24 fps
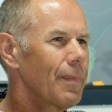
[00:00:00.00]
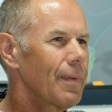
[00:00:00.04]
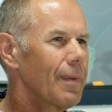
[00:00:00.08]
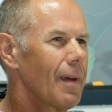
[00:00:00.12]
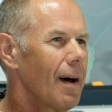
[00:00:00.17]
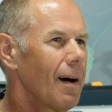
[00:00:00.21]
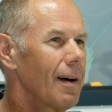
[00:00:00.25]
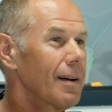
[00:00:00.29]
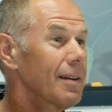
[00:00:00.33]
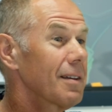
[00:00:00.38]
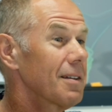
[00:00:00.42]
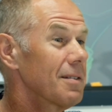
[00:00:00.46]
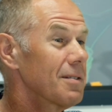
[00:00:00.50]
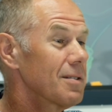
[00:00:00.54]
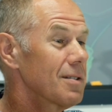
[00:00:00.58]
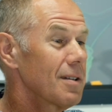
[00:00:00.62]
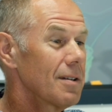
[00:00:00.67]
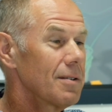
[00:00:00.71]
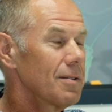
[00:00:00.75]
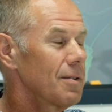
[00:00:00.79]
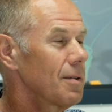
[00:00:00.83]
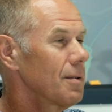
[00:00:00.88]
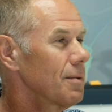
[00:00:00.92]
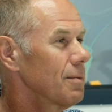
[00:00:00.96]
I
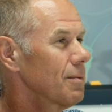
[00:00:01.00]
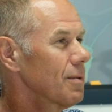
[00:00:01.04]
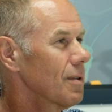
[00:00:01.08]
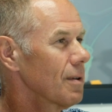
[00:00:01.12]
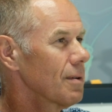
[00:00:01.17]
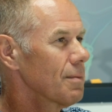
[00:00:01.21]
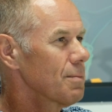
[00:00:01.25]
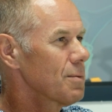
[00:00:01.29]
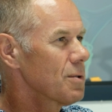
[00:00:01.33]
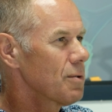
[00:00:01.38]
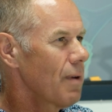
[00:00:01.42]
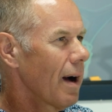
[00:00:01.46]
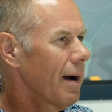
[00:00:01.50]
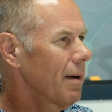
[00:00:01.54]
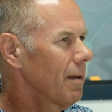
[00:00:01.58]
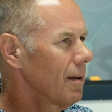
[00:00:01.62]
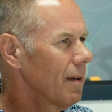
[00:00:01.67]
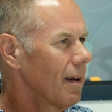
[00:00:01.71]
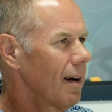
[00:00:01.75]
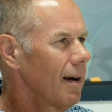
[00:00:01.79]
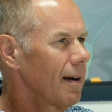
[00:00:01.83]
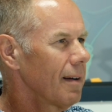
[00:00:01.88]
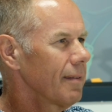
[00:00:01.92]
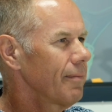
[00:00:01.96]
continued to struggle.
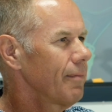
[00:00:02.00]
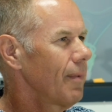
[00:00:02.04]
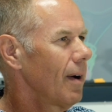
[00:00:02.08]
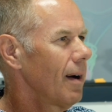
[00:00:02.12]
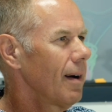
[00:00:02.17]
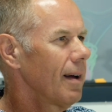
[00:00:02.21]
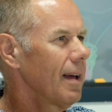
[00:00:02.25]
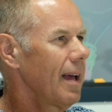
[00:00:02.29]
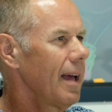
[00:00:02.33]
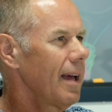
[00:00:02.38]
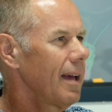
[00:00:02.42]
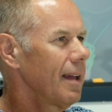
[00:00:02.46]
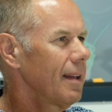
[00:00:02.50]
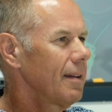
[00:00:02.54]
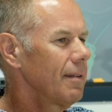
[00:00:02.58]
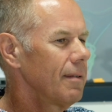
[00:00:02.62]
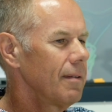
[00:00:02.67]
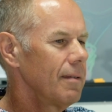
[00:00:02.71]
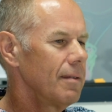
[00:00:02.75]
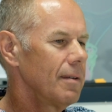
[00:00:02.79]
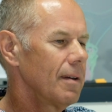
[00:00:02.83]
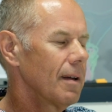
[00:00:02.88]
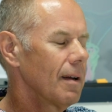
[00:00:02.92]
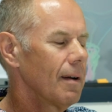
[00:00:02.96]
I had,
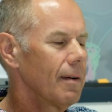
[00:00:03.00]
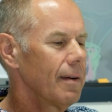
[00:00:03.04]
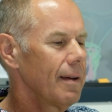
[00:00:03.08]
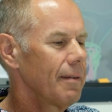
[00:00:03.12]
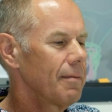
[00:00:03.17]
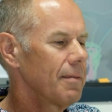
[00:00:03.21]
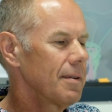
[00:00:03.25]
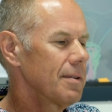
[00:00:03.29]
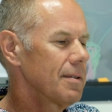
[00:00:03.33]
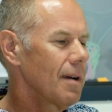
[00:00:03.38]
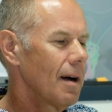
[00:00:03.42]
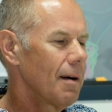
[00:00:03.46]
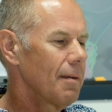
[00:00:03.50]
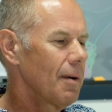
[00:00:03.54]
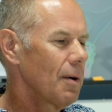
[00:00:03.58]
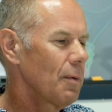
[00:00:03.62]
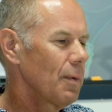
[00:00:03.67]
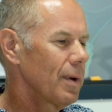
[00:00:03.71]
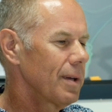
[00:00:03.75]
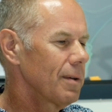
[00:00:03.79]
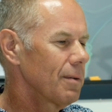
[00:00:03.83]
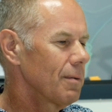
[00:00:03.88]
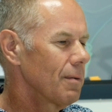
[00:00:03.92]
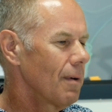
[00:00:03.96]
every time I
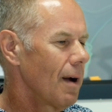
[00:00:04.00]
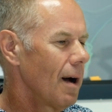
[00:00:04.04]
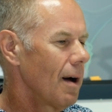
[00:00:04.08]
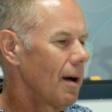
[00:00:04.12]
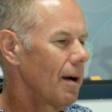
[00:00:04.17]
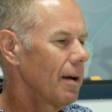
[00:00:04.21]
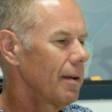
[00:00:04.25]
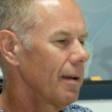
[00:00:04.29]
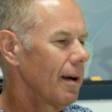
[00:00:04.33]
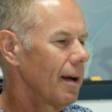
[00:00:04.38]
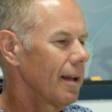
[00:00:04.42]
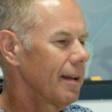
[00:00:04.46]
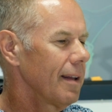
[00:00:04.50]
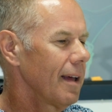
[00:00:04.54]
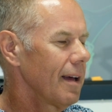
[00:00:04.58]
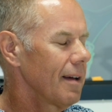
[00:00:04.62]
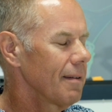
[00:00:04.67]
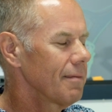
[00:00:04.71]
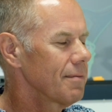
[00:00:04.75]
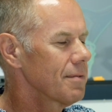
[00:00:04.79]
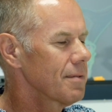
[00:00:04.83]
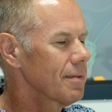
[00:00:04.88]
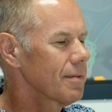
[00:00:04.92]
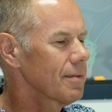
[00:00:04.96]
went and rode, I'd
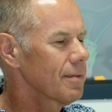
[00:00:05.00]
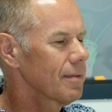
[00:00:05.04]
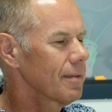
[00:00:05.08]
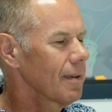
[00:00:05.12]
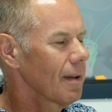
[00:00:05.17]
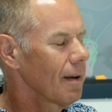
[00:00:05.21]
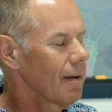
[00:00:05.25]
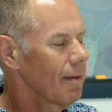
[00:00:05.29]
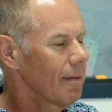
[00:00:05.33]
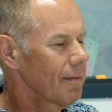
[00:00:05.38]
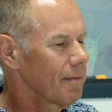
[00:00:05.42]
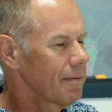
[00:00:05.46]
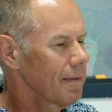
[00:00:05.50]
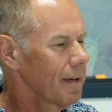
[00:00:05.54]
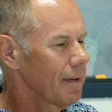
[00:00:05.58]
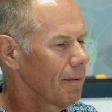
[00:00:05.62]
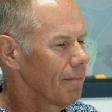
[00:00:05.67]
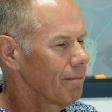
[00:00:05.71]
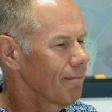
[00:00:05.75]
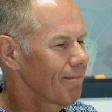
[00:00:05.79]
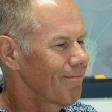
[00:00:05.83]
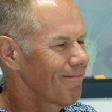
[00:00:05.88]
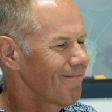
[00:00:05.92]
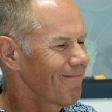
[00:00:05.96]
felt
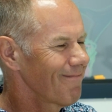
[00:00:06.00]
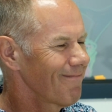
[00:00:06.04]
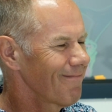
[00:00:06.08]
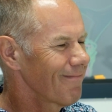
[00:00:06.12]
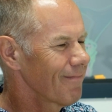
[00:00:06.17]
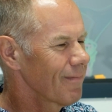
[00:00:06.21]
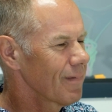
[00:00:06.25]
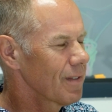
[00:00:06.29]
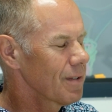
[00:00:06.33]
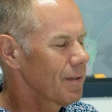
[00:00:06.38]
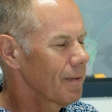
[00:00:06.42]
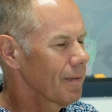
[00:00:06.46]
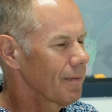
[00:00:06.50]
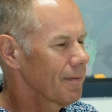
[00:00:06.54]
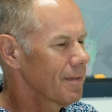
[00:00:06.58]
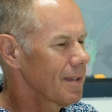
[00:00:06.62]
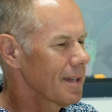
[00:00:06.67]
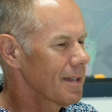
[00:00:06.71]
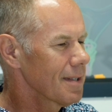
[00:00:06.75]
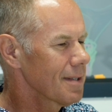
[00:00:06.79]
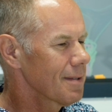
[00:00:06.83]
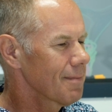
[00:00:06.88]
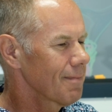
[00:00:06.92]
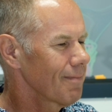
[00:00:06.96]
sort of
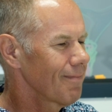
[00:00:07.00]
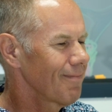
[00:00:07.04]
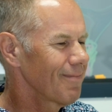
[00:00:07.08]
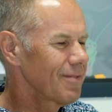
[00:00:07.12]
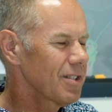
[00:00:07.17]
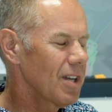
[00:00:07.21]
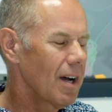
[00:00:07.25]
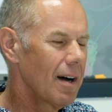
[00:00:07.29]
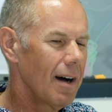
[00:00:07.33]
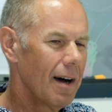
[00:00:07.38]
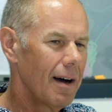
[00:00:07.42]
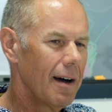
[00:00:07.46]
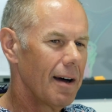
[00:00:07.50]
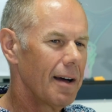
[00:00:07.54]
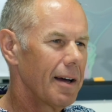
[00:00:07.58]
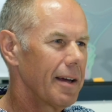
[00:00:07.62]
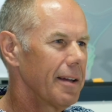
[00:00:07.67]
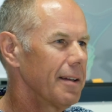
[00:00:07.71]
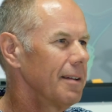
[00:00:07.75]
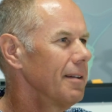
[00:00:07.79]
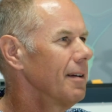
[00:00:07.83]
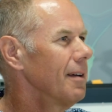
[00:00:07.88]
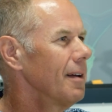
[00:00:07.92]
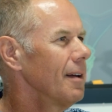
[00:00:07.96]
just
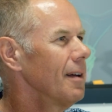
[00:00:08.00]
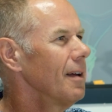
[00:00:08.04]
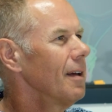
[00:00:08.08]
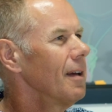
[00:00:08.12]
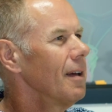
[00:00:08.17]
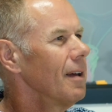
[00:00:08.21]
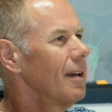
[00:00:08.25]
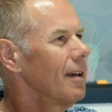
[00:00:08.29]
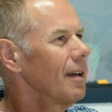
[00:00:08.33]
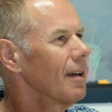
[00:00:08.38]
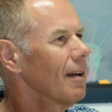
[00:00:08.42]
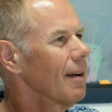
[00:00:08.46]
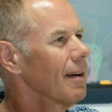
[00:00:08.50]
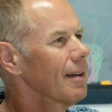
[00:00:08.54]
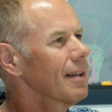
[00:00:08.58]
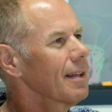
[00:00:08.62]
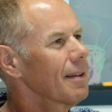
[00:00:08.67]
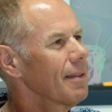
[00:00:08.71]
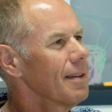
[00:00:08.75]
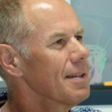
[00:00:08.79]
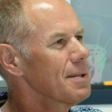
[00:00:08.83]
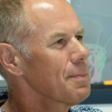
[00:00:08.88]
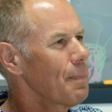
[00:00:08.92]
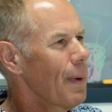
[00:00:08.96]
tired.
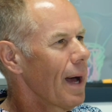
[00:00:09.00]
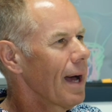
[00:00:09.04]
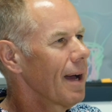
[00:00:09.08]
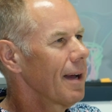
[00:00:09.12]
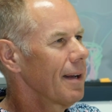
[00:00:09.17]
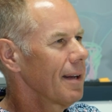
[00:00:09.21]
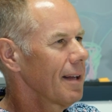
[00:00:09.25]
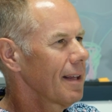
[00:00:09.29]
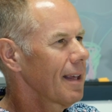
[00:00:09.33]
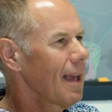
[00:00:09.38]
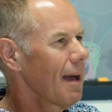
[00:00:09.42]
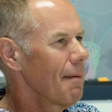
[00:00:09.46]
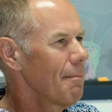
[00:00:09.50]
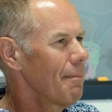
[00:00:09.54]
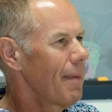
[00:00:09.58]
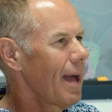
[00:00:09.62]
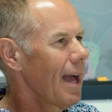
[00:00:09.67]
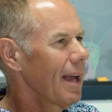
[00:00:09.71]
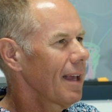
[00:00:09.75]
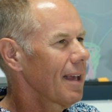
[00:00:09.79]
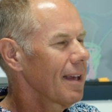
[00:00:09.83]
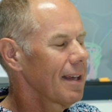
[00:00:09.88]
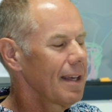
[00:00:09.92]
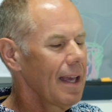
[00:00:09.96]
This pain had come
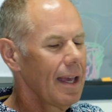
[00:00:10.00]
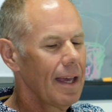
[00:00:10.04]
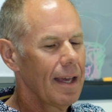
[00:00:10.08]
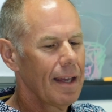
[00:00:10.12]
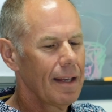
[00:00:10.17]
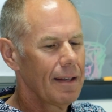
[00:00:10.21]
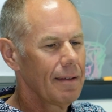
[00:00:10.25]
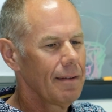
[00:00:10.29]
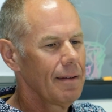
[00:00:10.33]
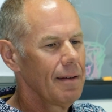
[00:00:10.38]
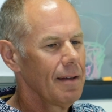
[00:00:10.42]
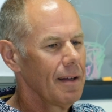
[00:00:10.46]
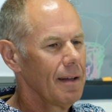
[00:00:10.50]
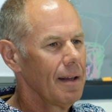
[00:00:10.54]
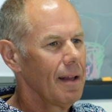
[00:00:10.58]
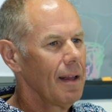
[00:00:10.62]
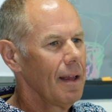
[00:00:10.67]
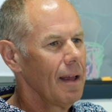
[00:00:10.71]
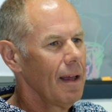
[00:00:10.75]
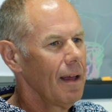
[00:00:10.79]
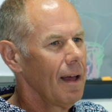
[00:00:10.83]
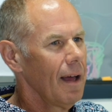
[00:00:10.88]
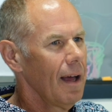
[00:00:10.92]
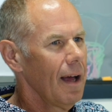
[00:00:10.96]
back again.
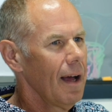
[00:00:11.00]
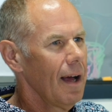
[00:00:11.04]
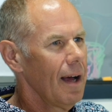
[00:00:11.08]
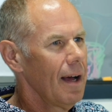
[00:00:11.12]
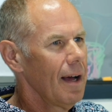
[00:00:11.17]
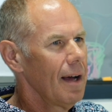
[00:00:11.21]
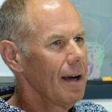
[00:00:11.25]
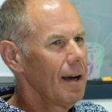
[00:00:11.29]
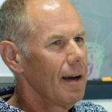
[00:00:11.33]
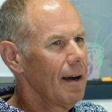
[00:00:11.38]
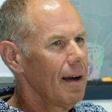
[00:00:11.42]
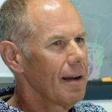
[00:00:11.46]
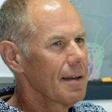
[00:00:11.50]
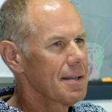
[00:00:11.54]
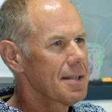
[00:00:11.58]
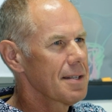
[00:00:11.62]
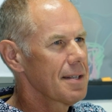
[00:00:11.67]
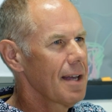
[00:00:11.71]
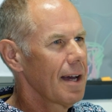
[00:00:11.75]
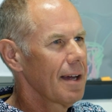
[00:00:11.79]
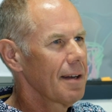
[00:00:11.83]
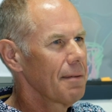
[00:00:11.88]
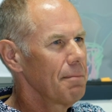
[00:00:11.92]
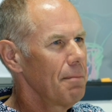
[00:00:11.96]
I
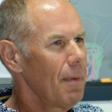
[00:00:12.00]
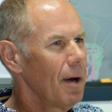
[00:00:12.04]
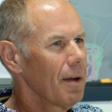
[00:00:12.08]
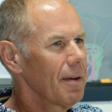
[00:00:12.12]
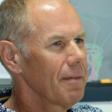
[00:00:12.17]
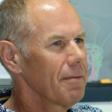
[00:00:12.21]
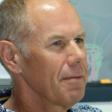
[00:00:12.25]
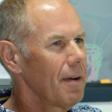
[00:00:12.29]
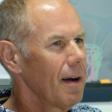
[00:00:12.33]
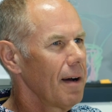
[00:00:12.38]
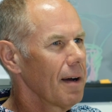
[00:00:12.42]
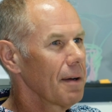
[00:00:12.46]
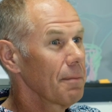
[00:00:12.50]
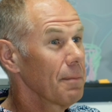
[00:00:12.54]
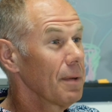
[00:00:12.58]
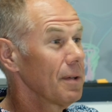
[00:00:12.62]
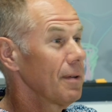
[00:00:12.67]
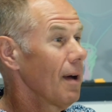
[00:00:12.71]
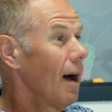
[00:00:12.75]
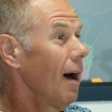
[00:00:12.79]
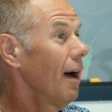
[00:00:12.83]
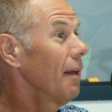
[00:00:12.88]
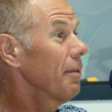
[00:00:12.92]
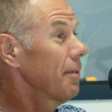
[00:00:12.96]
started modifying my
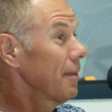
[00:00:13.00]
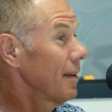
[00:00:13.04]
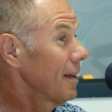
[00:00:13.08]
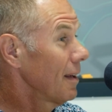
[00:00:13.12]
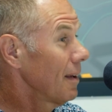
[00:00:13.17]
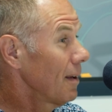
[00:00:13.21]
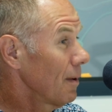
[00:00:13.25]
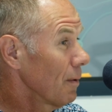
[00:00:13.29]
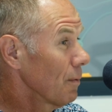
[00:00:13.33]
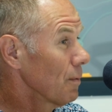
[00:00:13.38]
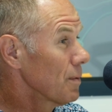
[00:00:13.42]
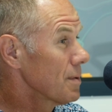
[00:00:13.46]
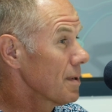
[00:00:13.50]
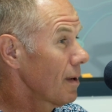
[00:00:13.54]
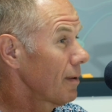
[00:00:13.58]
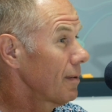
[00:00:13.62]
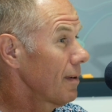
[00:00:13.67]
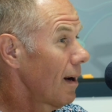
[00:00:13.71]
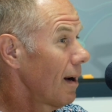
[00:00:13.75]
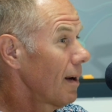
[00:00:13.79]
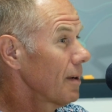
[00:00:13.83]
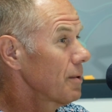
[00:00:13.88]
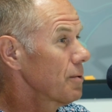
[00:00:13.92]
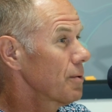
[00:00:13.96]
diet, thinking it was a
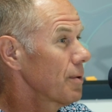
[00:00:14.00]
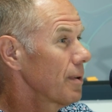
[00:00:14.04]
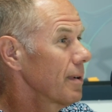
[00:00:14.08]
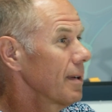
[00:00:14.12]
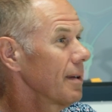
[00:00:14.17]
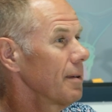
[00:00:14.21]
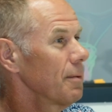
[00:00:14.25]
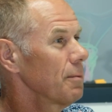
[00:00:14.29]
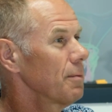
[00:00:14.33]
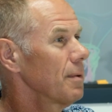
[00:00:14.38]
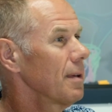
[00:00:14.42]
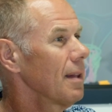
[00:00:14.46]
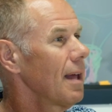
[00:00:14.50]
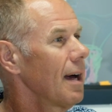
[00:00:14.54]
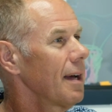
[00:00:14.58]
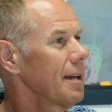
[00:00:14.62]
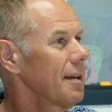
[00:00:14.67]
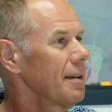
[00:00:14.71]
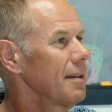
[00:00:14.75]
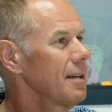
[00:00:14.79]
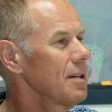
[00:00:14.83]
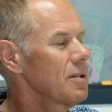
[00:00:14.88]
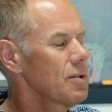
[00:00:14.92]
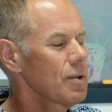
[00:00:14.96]
dietary
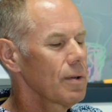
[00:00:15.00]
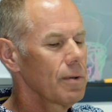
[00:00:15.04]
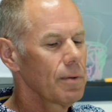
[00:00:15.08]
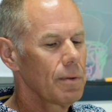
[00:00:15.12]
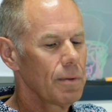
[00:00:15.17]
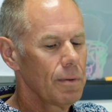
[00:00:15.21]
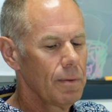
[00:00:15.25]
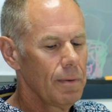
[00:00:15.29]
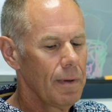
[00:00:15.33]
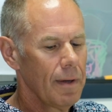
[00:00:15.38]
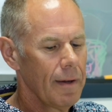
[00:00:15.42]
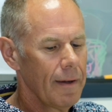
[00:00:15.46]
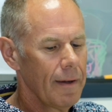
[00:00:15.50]
related issue.